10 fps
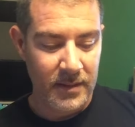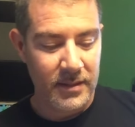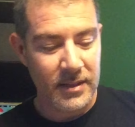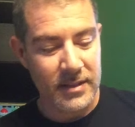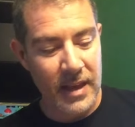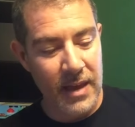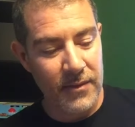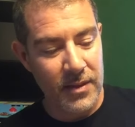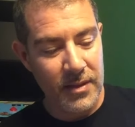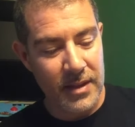It says
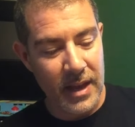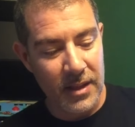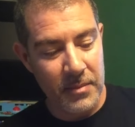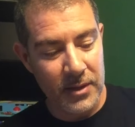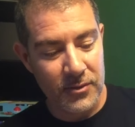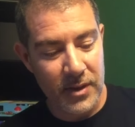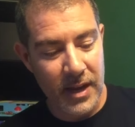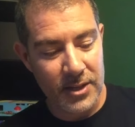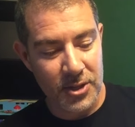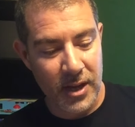Evan, the elementary
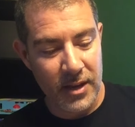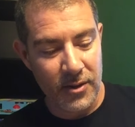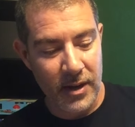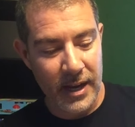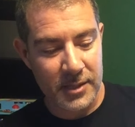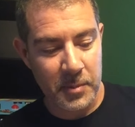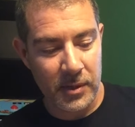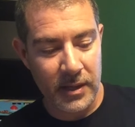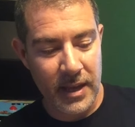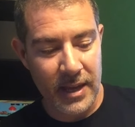educator,
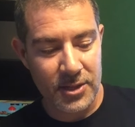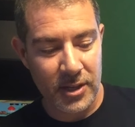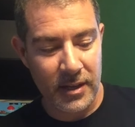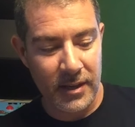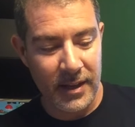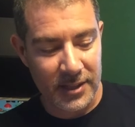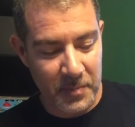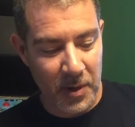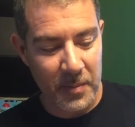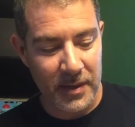expertly
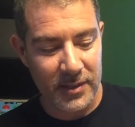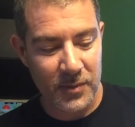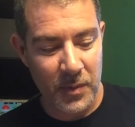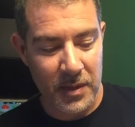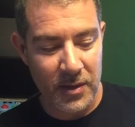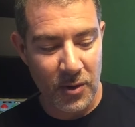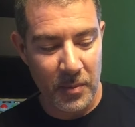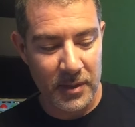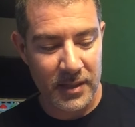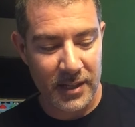experiments with
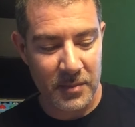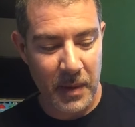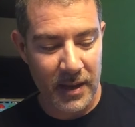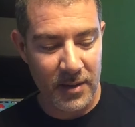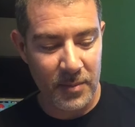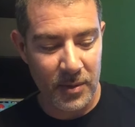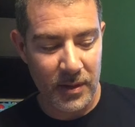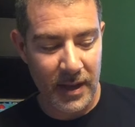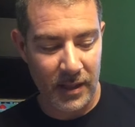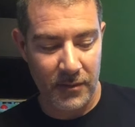enormous
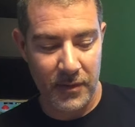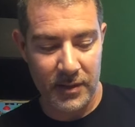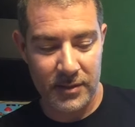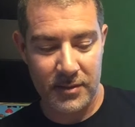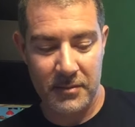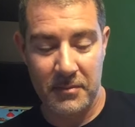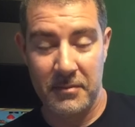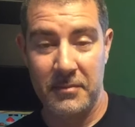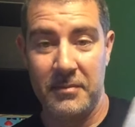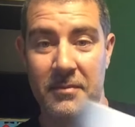expandable elephants.
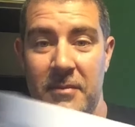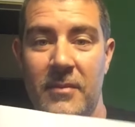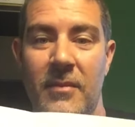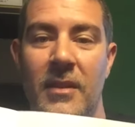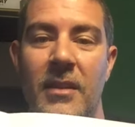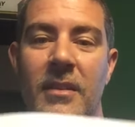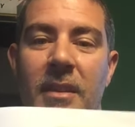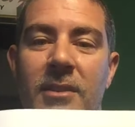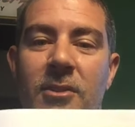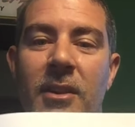
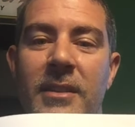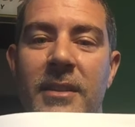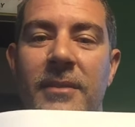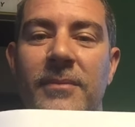That's crazy.